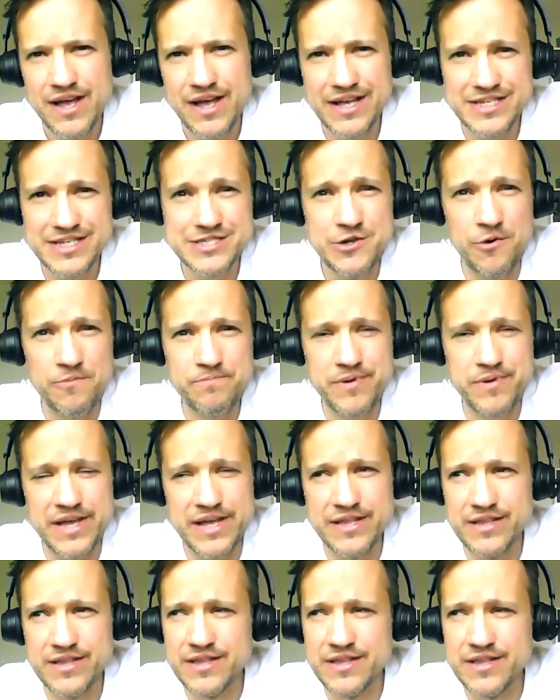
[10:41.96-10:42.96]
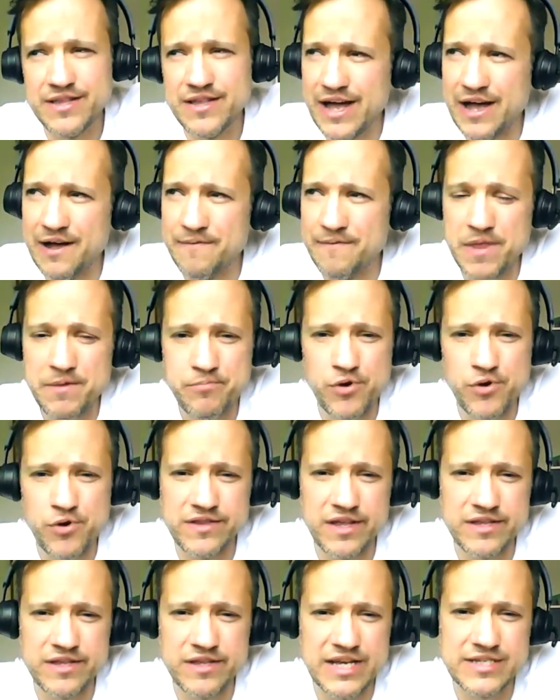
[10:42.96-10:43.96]
It's not been put
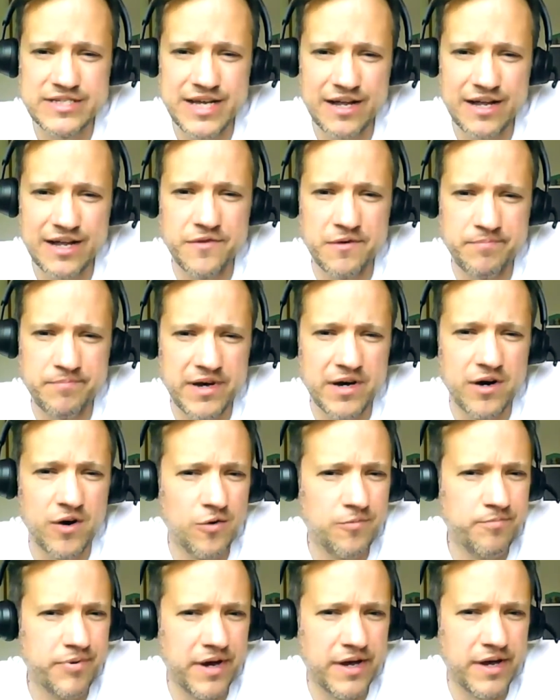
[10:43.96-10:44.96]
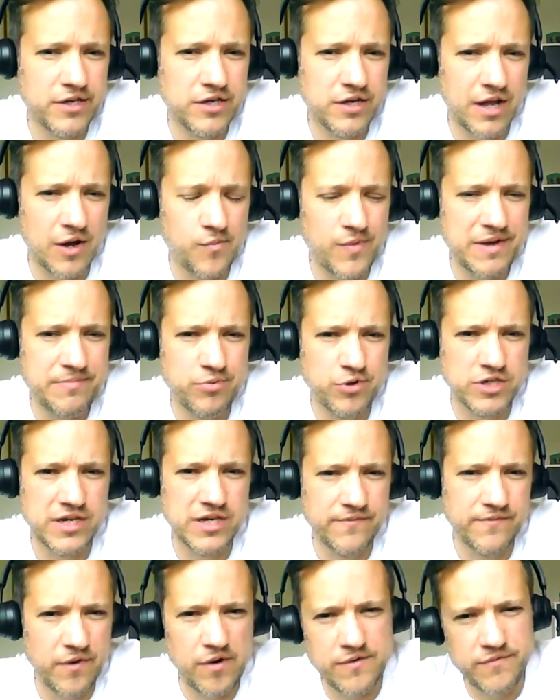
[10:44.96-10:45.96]
in the detail of the bill, but you know, we're
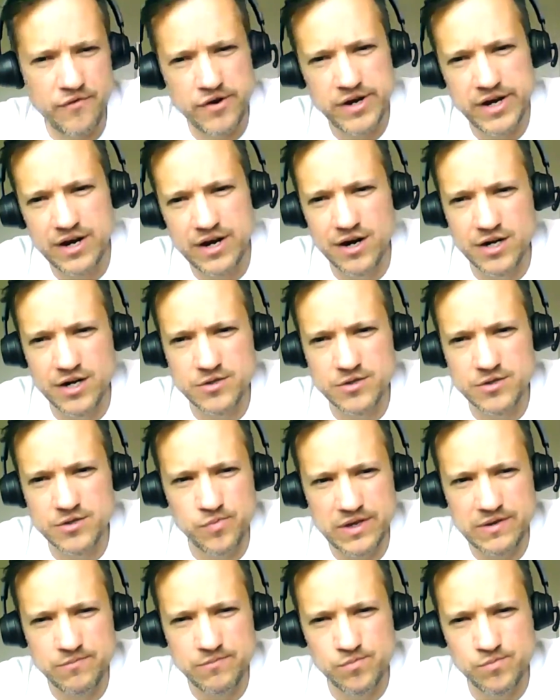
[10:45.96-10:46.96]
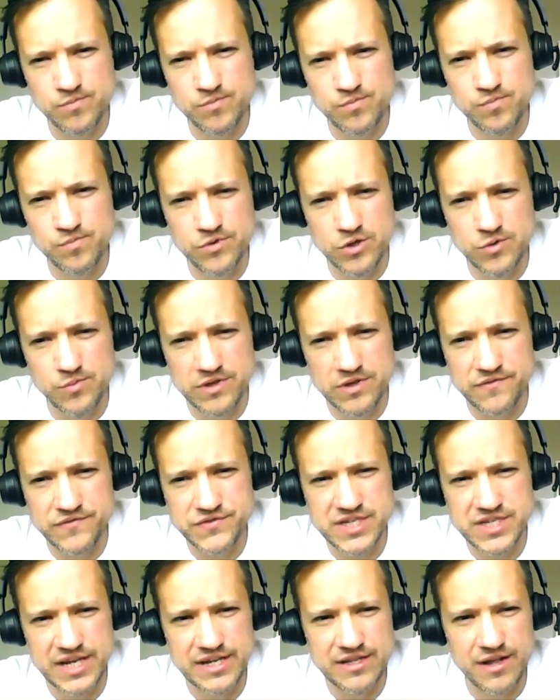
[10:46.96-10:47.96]
pushing very, very hard. You would have
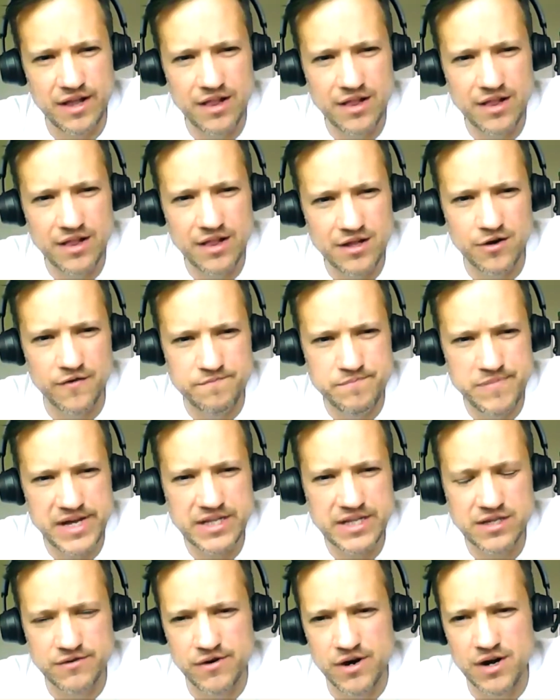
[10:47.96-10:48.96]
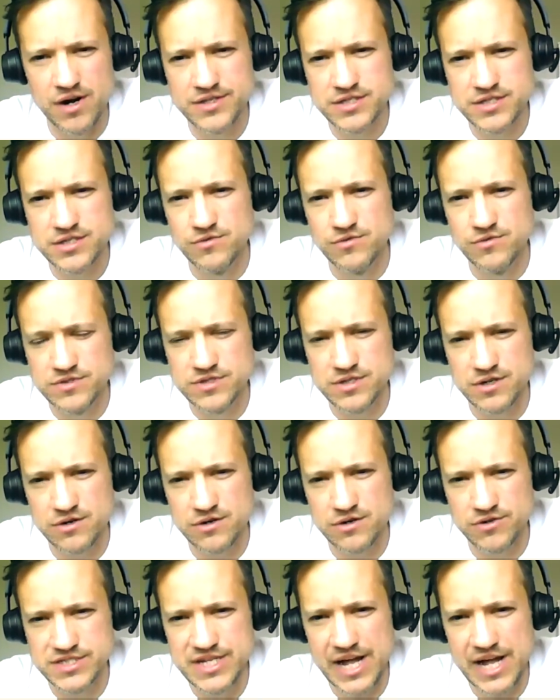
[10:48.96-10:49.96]
seen a lot of media articles
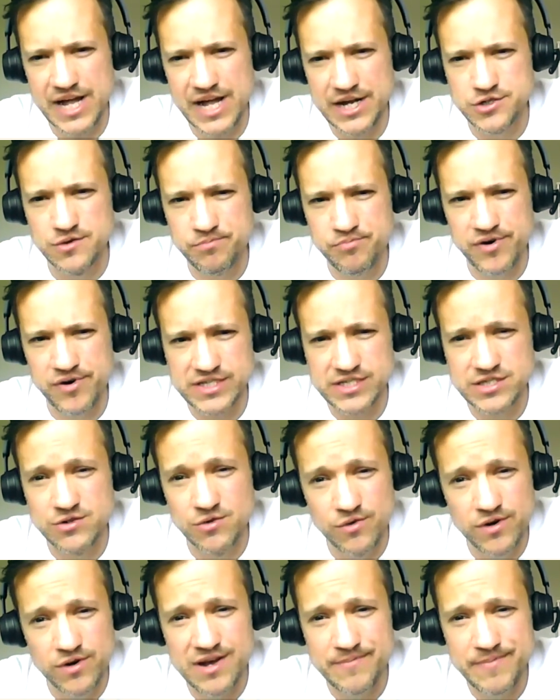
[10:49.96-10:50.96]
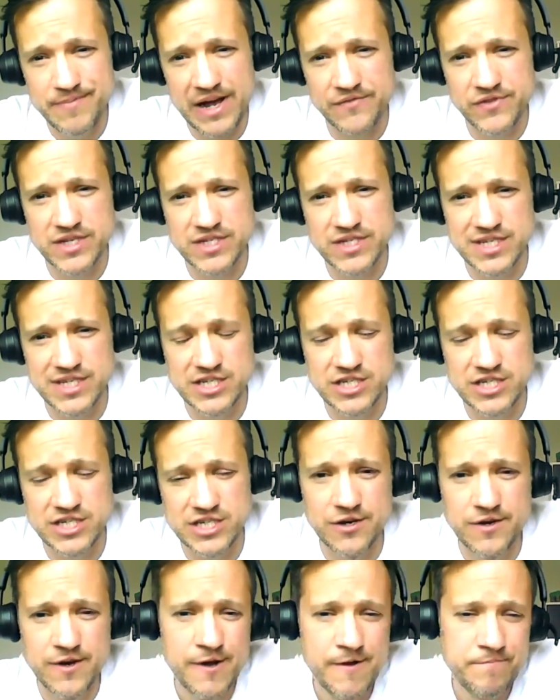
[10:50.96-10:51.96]
across national press talking about this
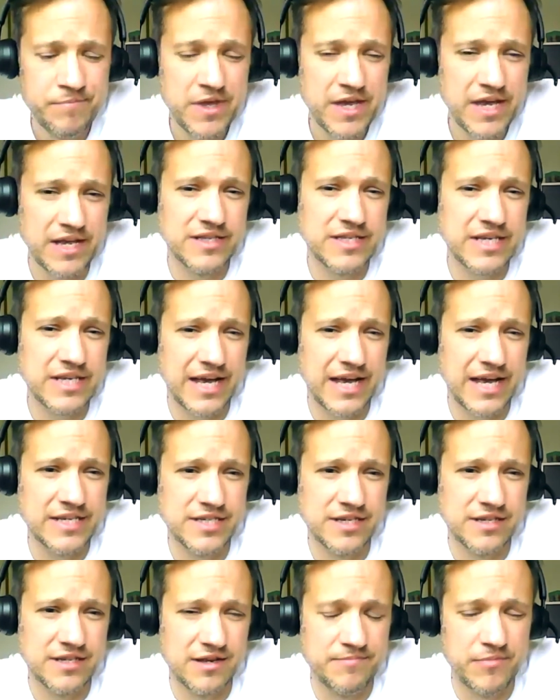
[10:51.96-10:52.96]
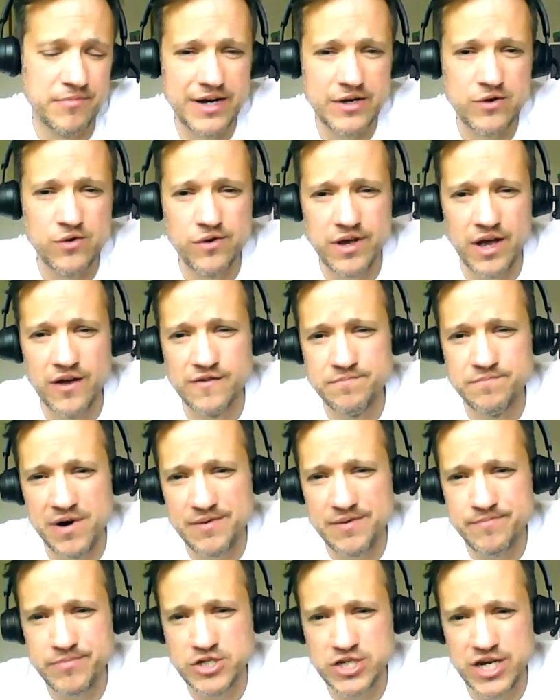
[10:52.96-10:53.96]
issue, indicating that Michael Gove
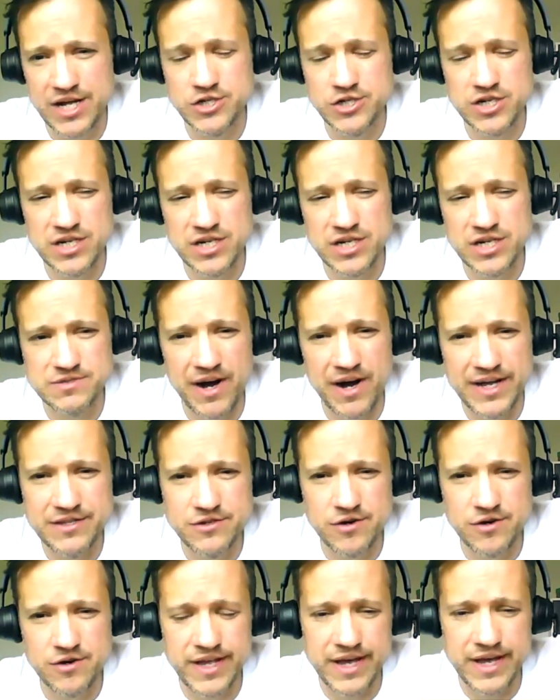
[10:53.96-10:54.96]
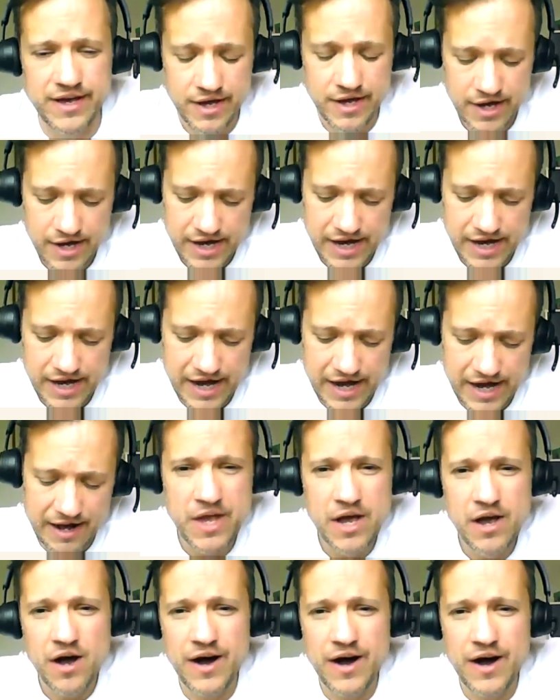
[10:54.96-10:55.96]
might be changing his mind on it.
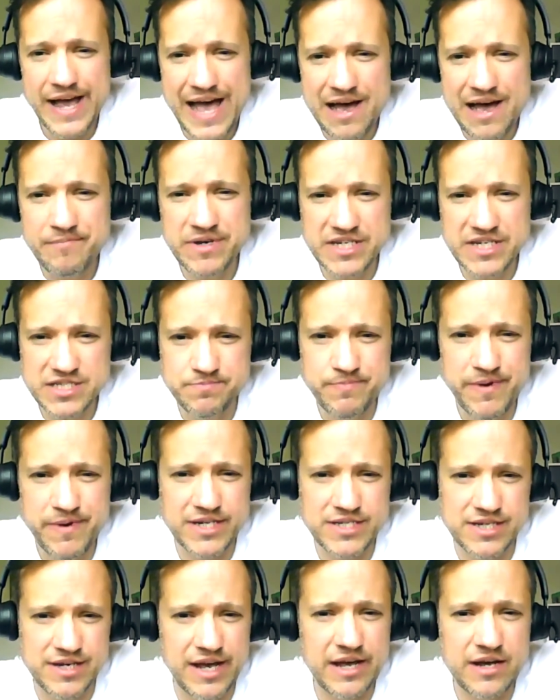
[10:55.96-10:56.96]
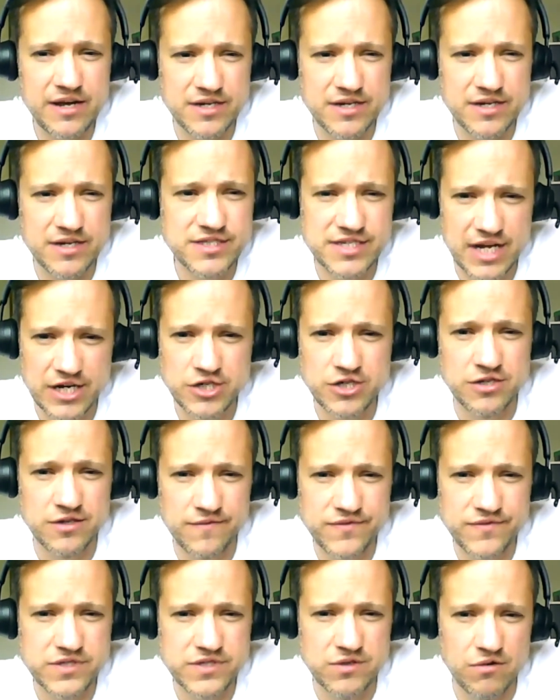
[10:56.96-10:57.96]
I am expecting a
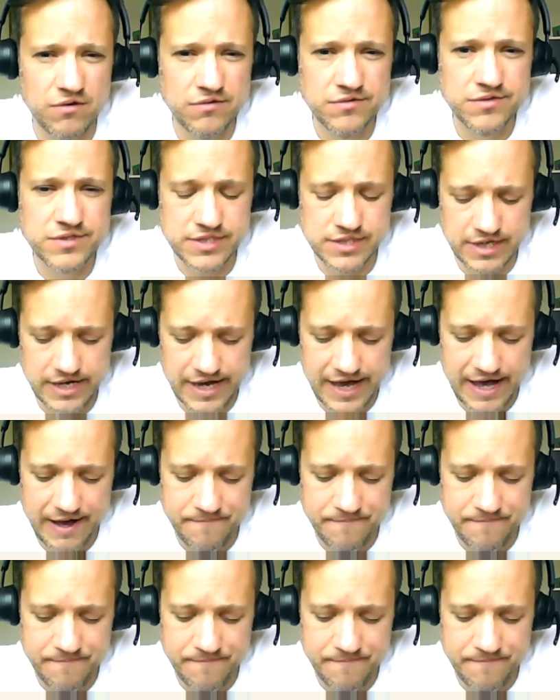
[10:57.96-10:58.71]
concession of sorts.